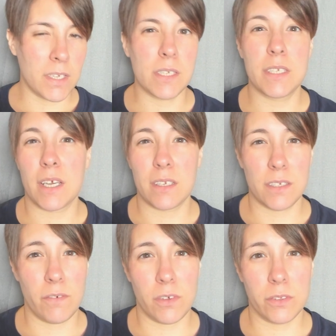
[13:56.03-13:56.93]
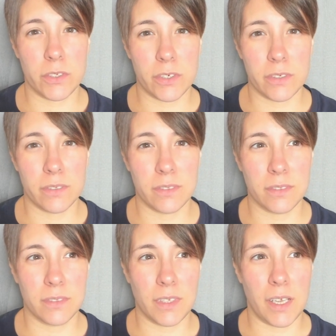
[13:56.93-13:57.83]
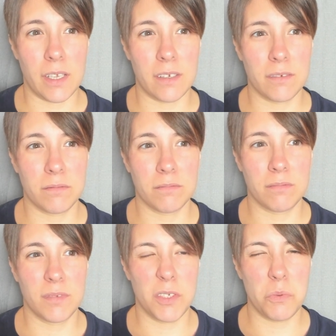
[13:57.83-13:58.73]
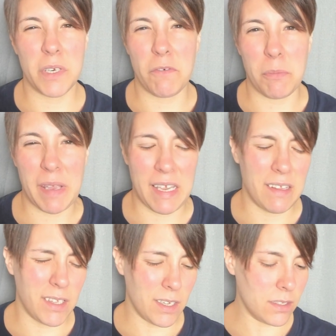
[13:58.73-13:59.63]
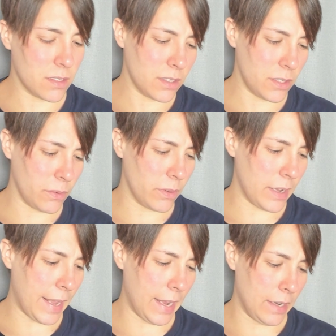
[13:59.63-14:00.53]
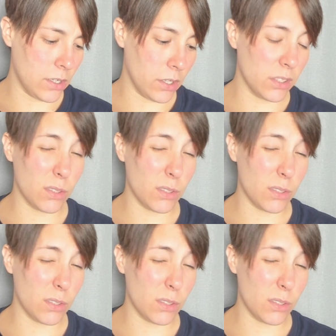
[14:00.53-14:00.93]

debt defaulter, like he would never pay things, you know, and also